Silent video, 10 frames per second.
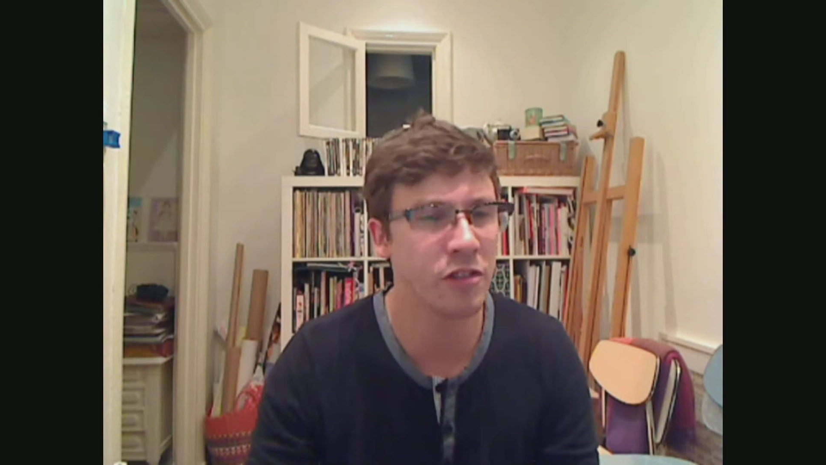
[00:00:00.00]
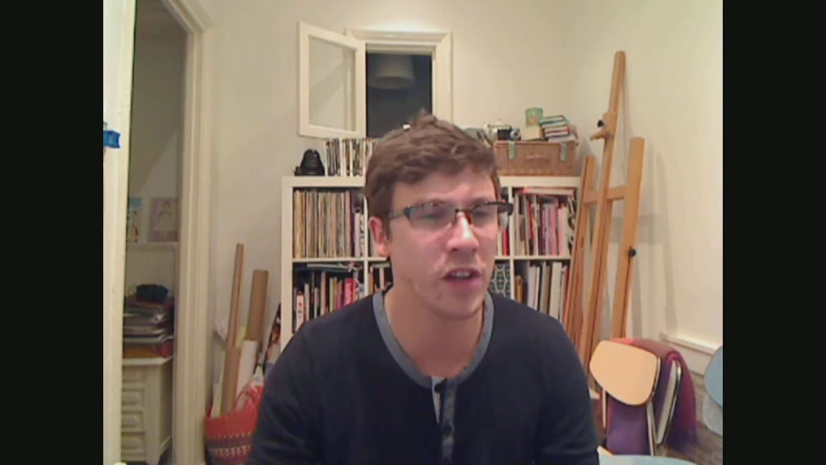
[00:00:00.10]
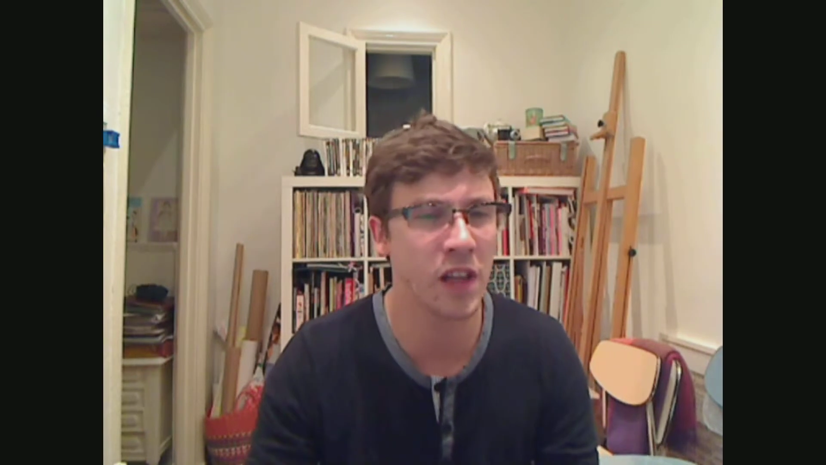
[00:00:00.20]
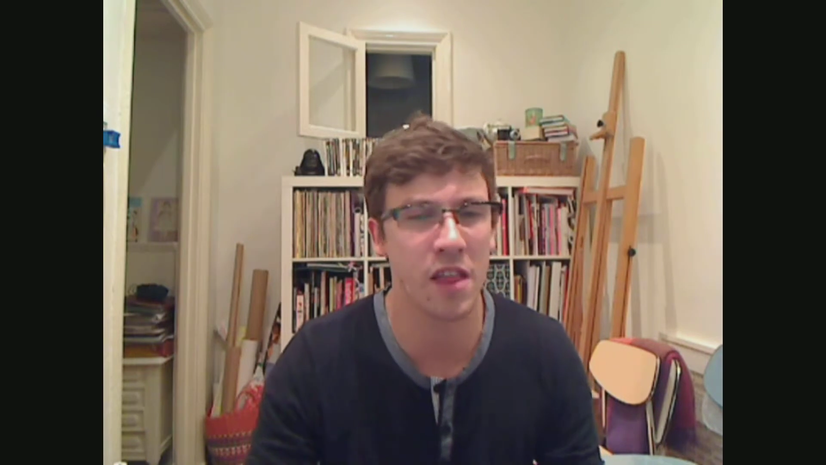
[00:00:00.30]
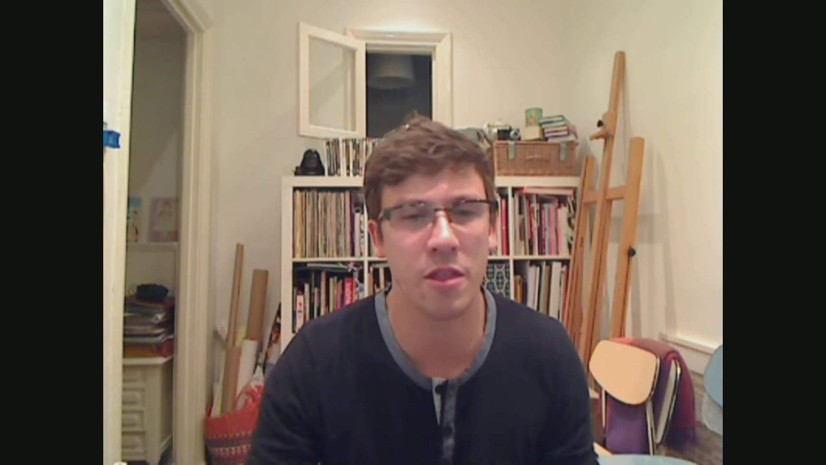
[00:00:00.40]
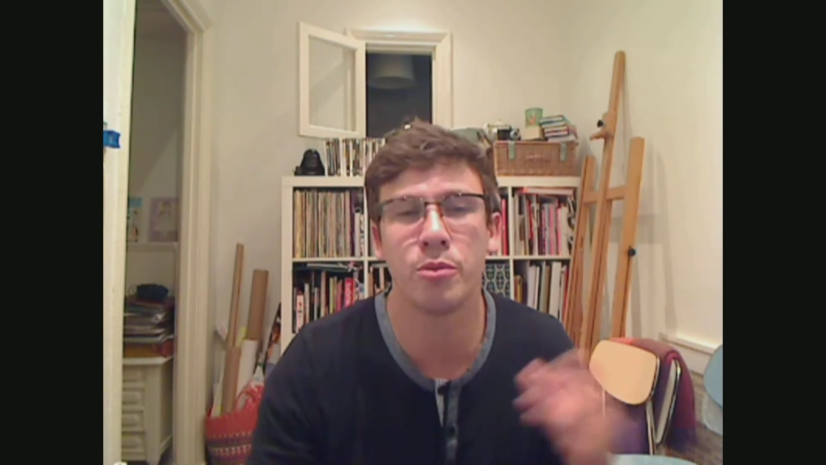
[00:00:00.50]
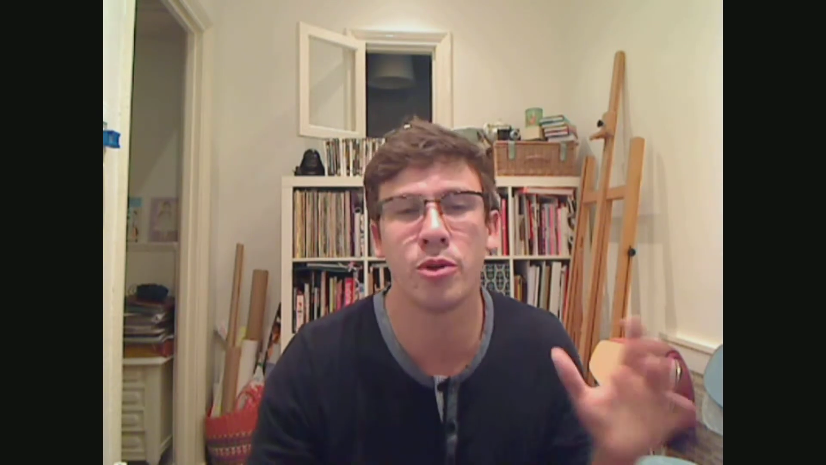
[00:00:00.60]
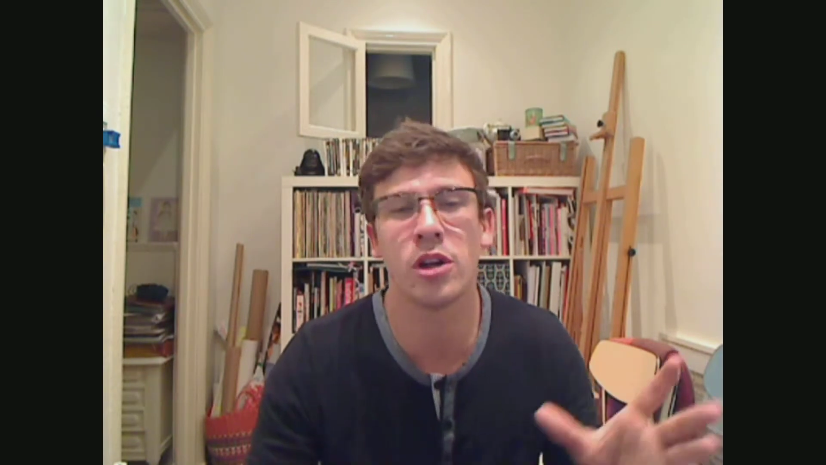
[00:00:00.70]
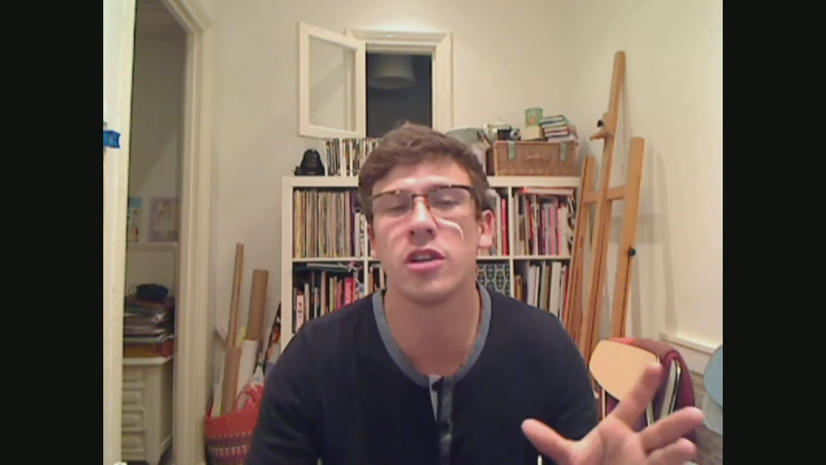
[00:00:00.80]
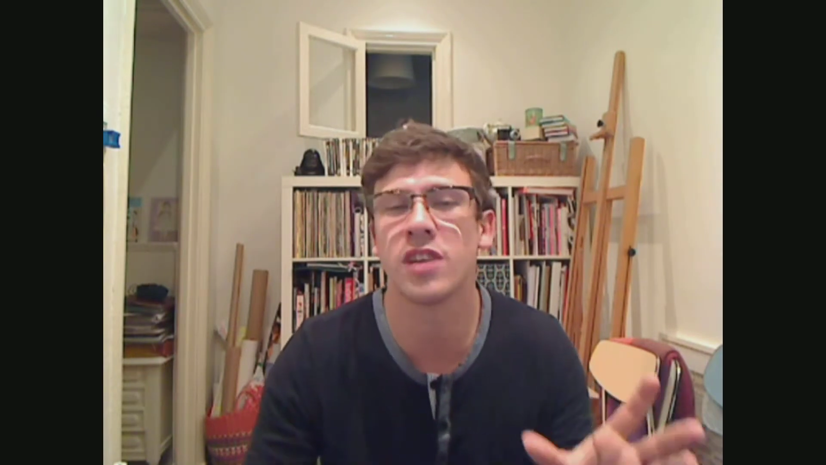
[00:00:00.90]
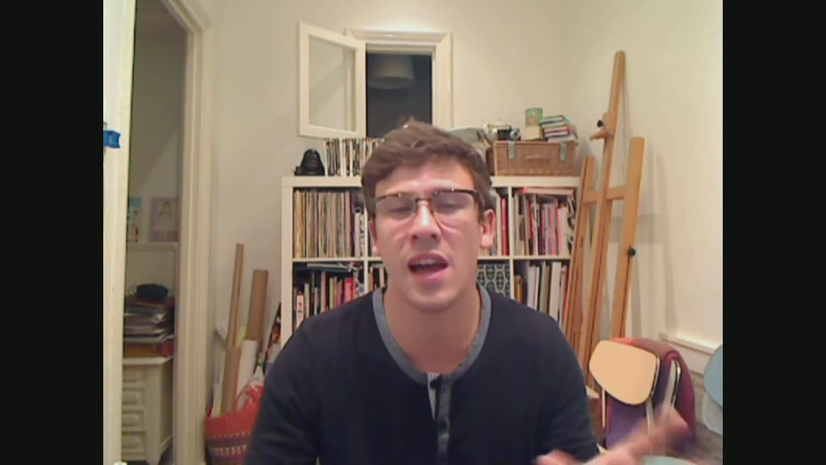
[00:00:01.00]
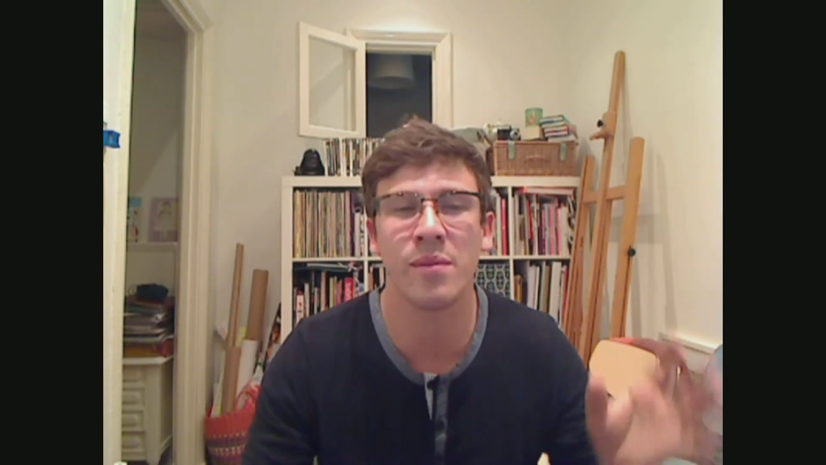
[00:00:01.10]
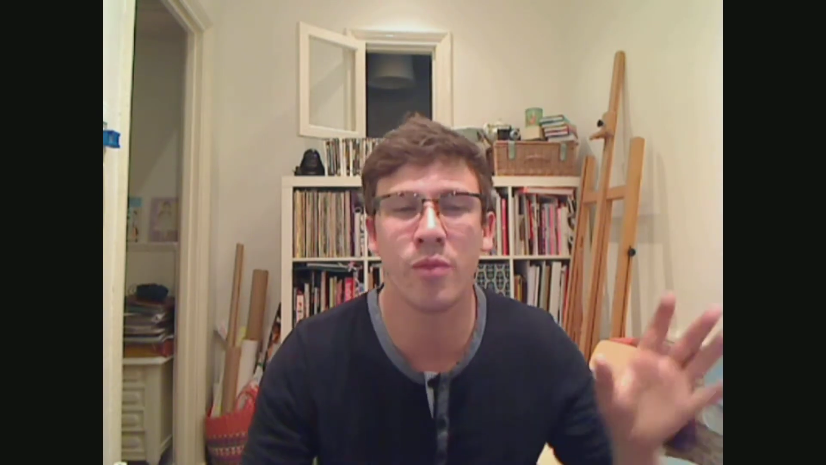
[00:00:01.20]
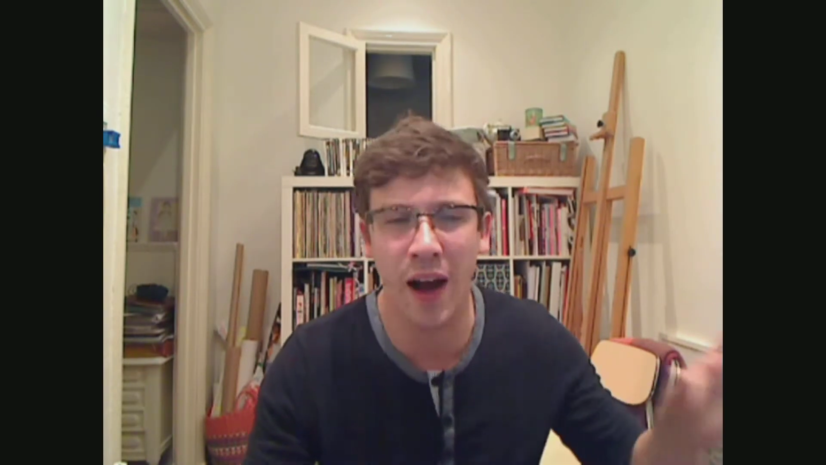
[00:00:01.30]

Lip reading: of her like the prototype for